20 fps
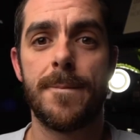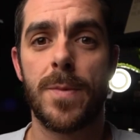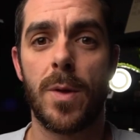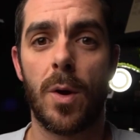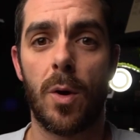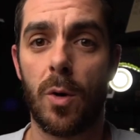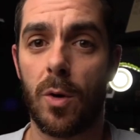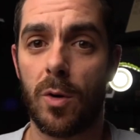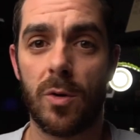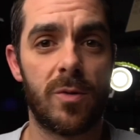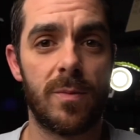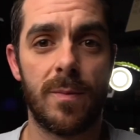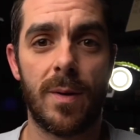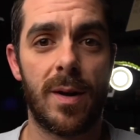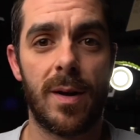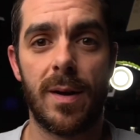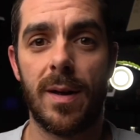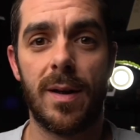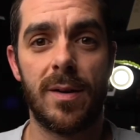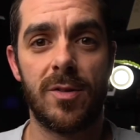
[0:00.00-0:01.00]
or
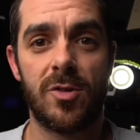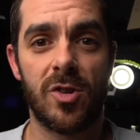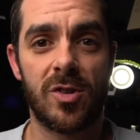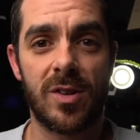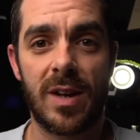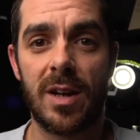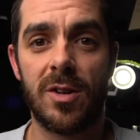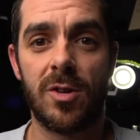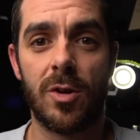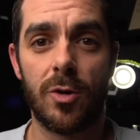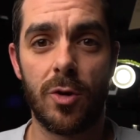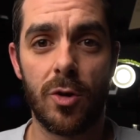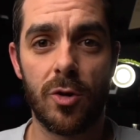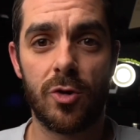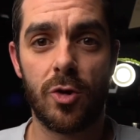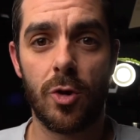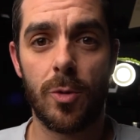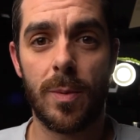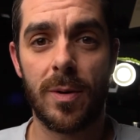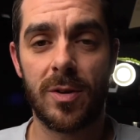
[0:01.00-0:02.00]
just getting your
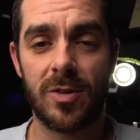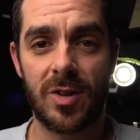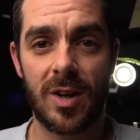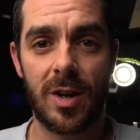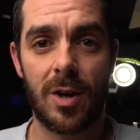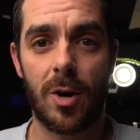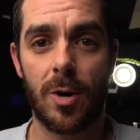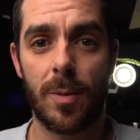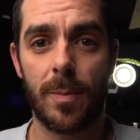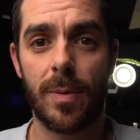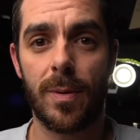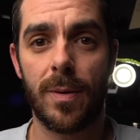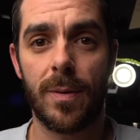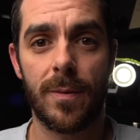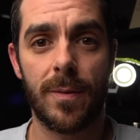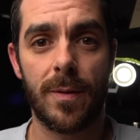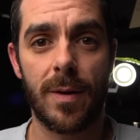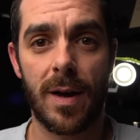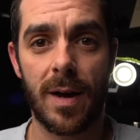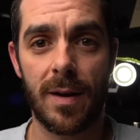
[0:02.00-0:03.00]
YouTube set up
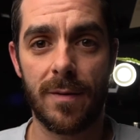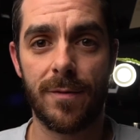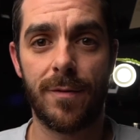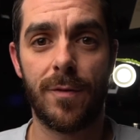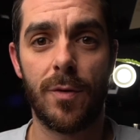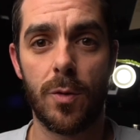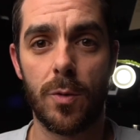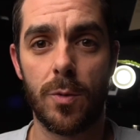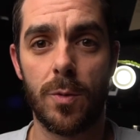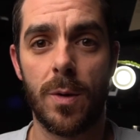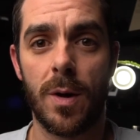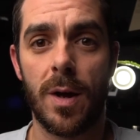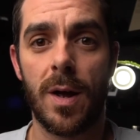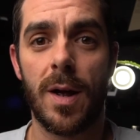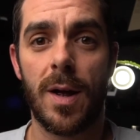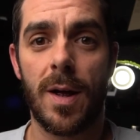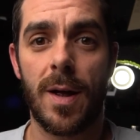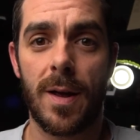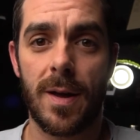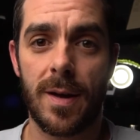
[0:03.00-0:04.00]
in full.
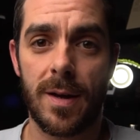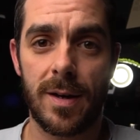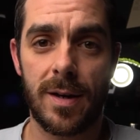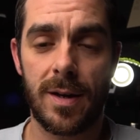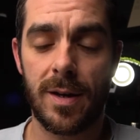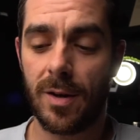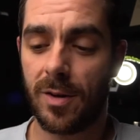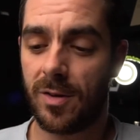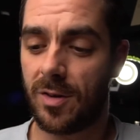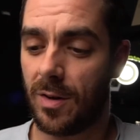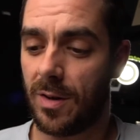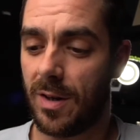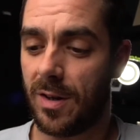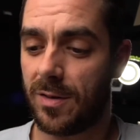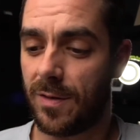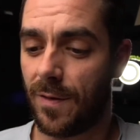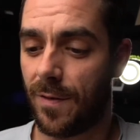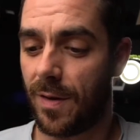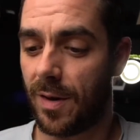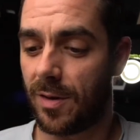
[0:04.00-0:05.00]
Here's a list
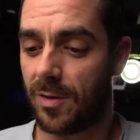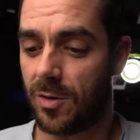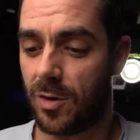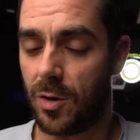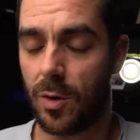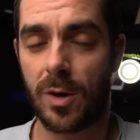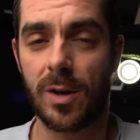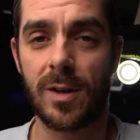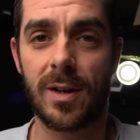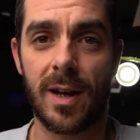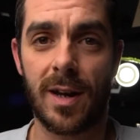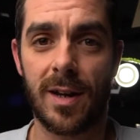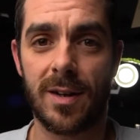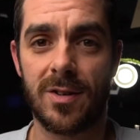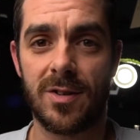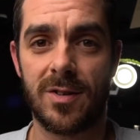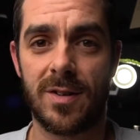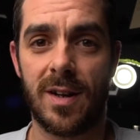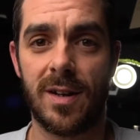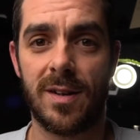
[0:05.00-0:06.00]
of things that you could get
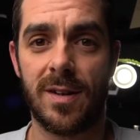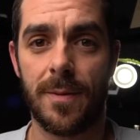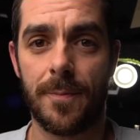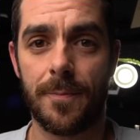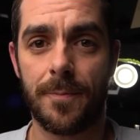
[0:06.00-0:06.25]
instead.